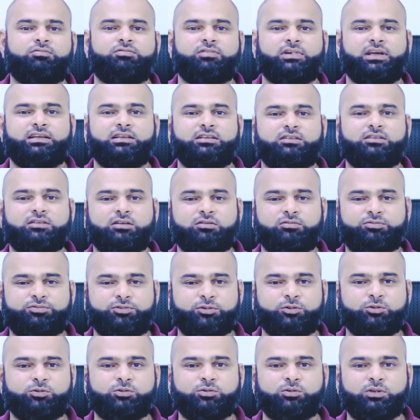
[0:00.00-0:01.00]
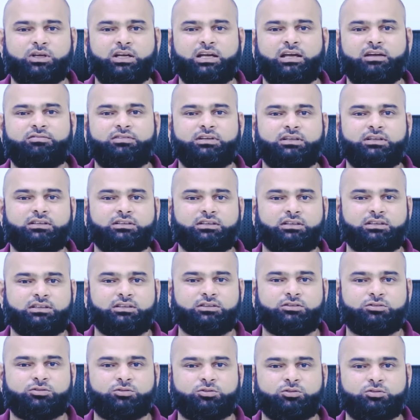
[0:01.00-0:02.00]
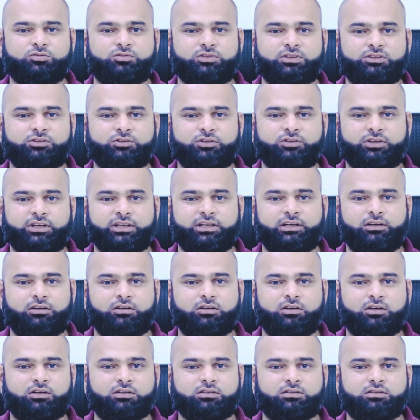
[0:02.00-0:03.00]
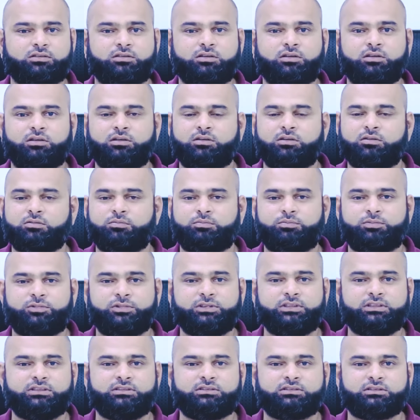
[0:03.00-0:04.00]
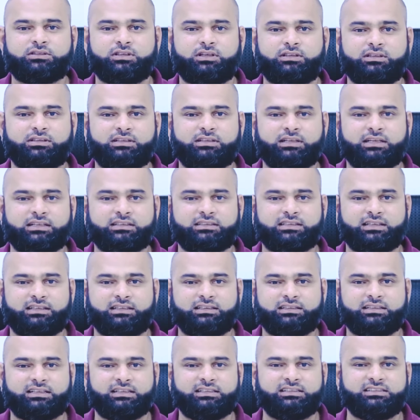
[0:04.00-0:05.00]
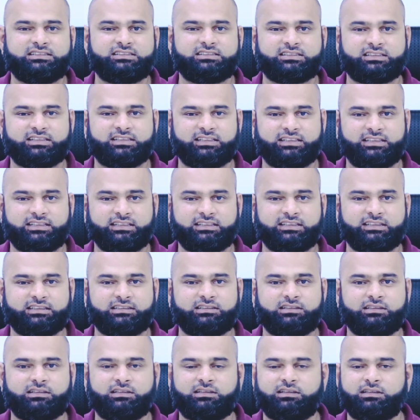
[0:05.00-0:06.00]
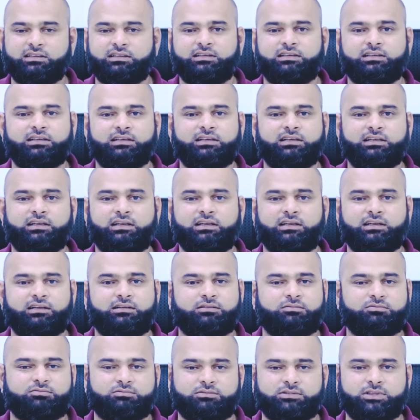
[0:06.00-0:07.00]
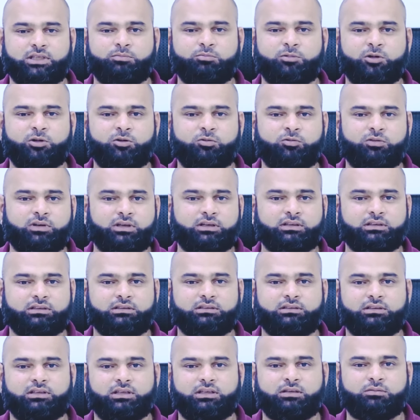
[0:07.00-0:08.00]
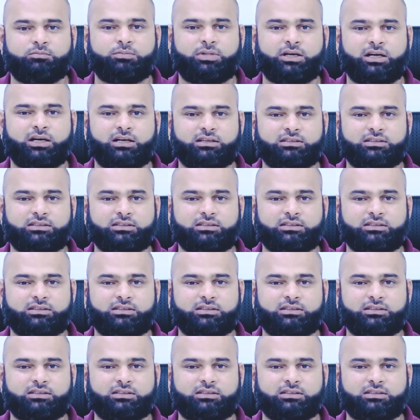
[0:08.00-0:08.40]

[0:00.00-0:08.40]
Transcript: If any of you having issues with your hair loss, please contact AlKhaleej Clinic. They are number one in